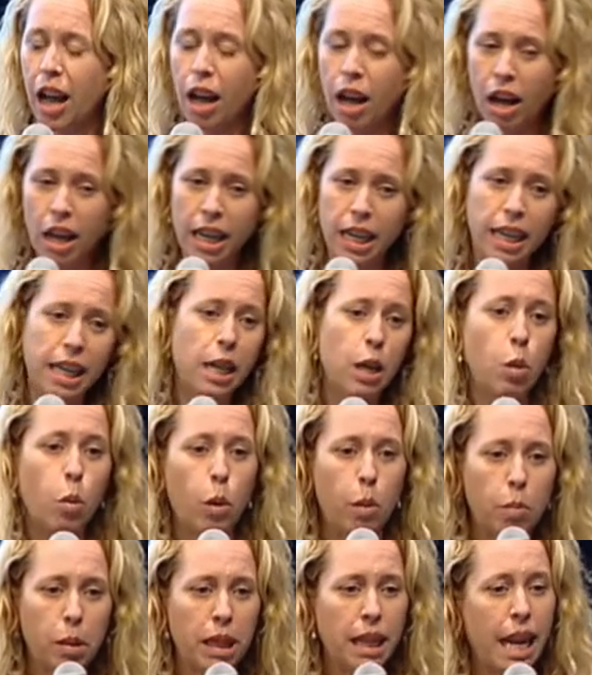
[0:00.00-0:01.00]
on an
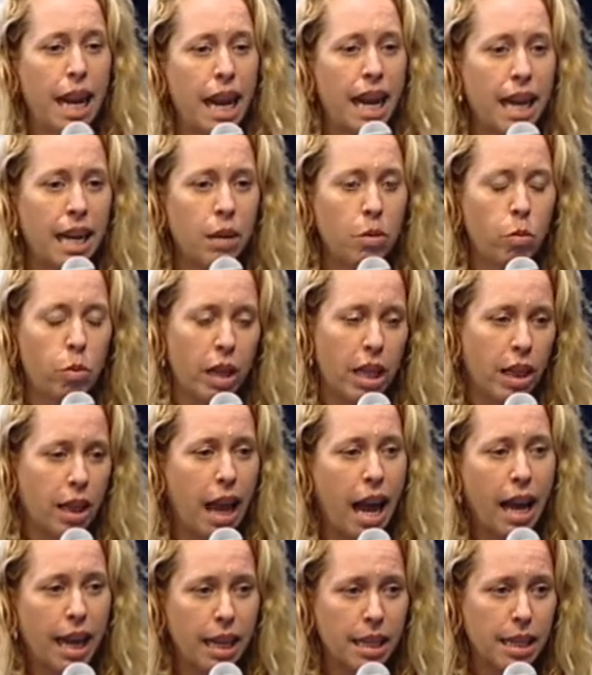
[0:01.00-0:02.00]
equal plane with
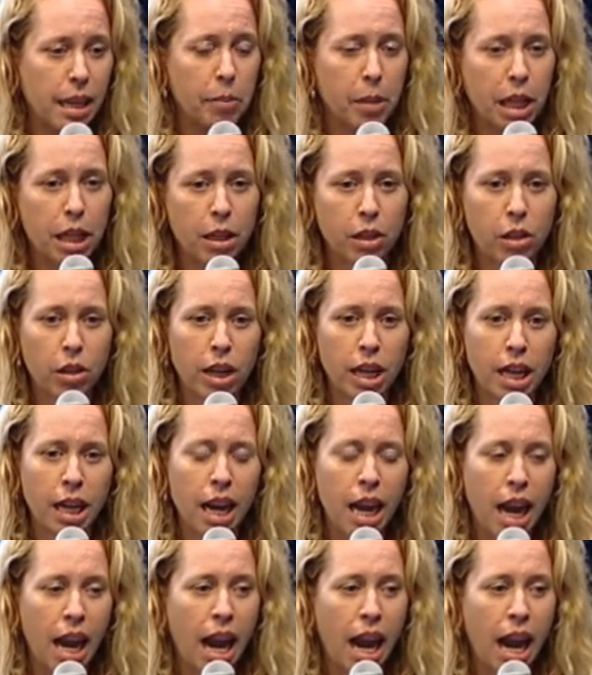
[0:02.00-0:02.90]
academic learning,